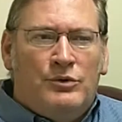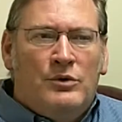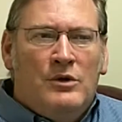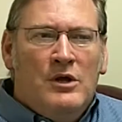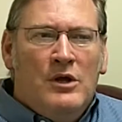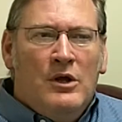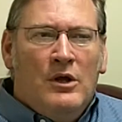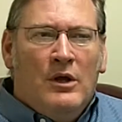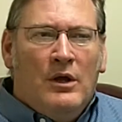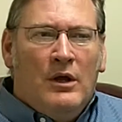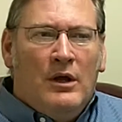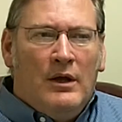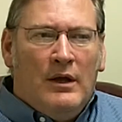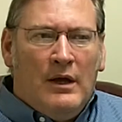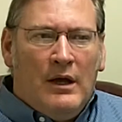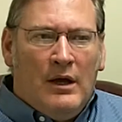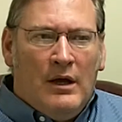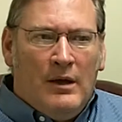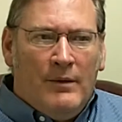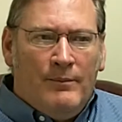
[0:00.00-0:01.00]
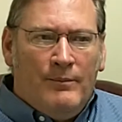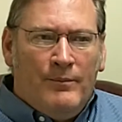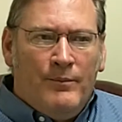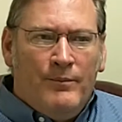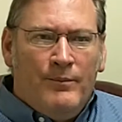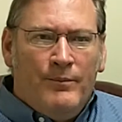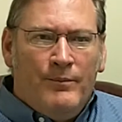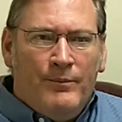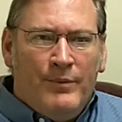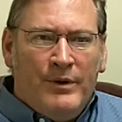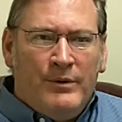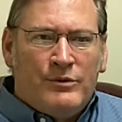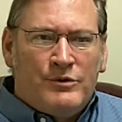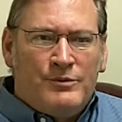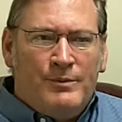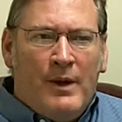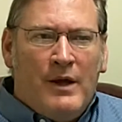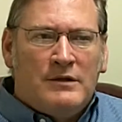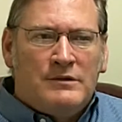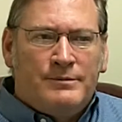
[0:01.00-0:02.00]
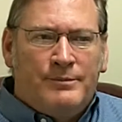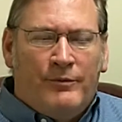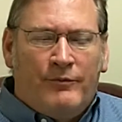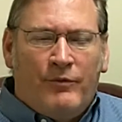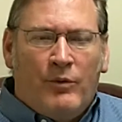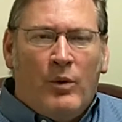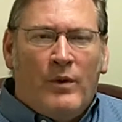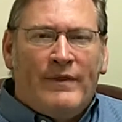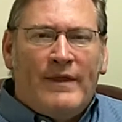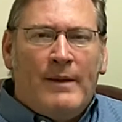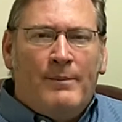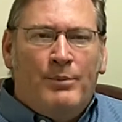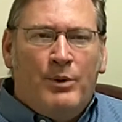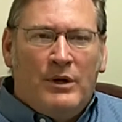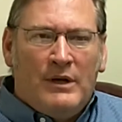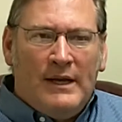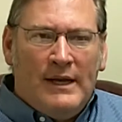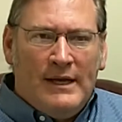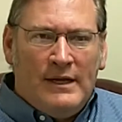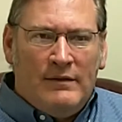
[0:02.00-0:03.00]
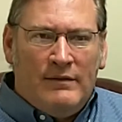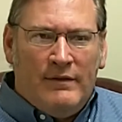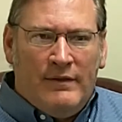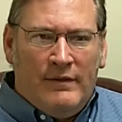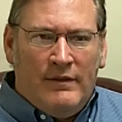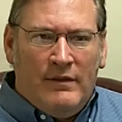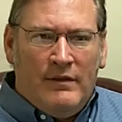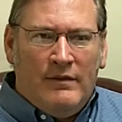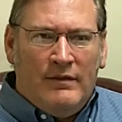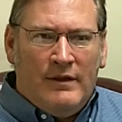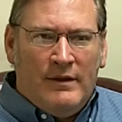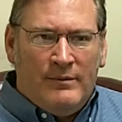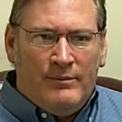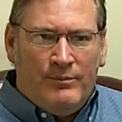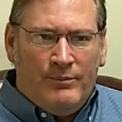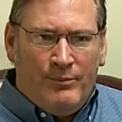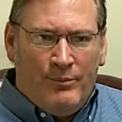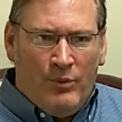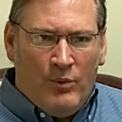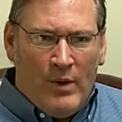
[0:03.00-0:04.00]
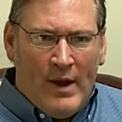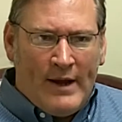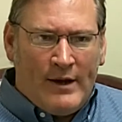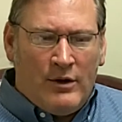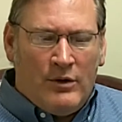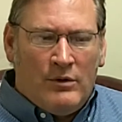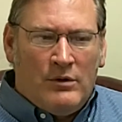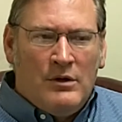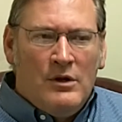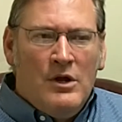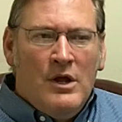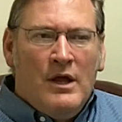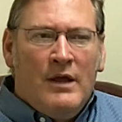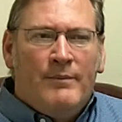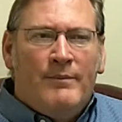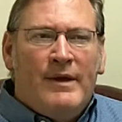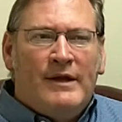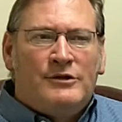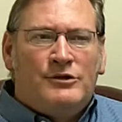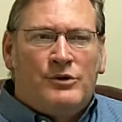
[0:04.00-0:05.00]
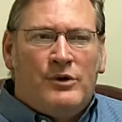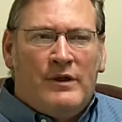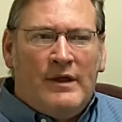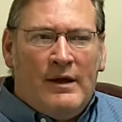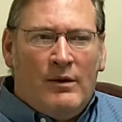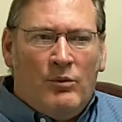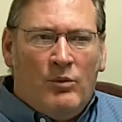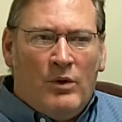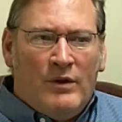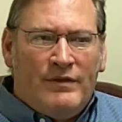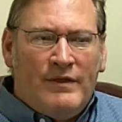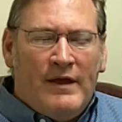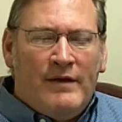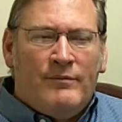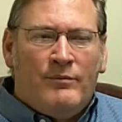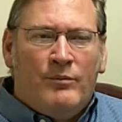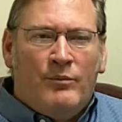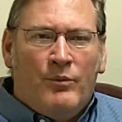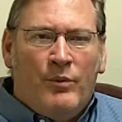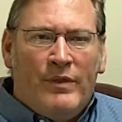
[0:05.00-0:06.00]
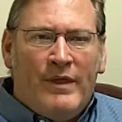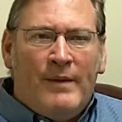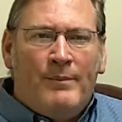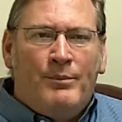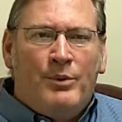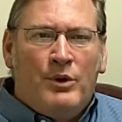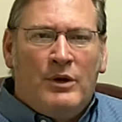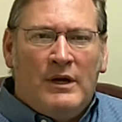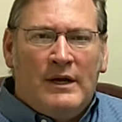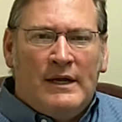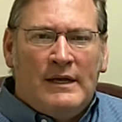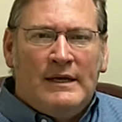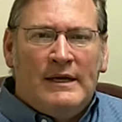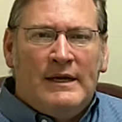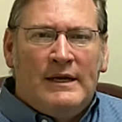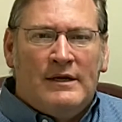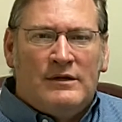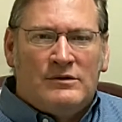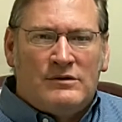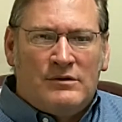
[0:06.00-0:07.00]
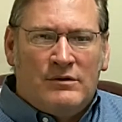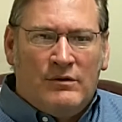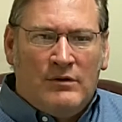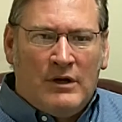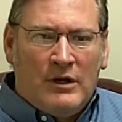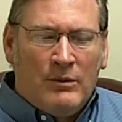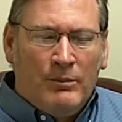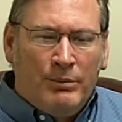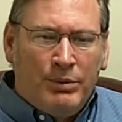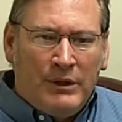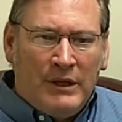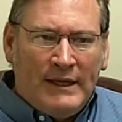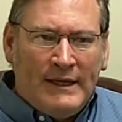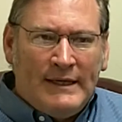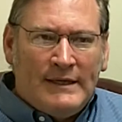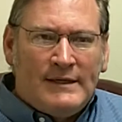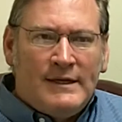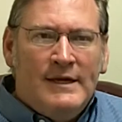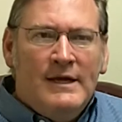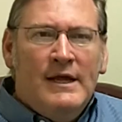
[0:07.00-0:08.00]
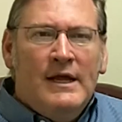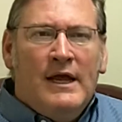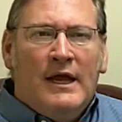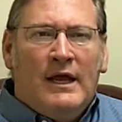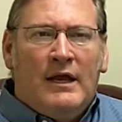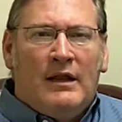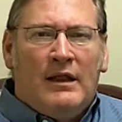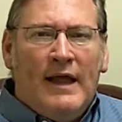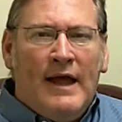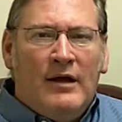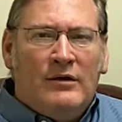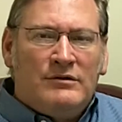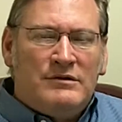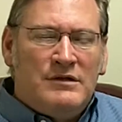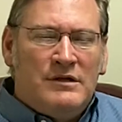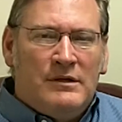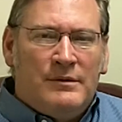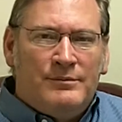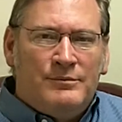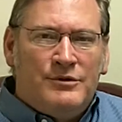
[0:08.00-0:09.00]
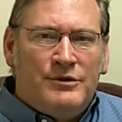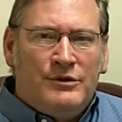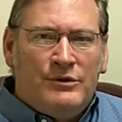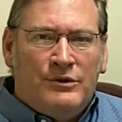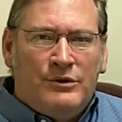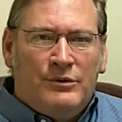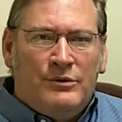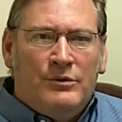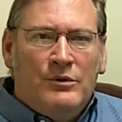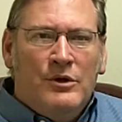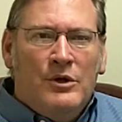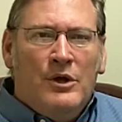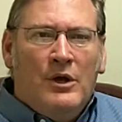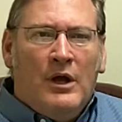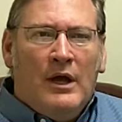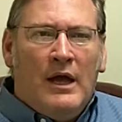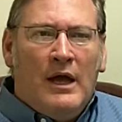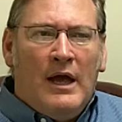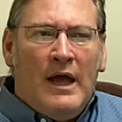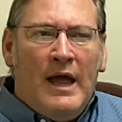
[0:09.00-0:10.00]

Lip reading: to be responsible for what they put in the record, make sure that what they put in is complete. It allows them to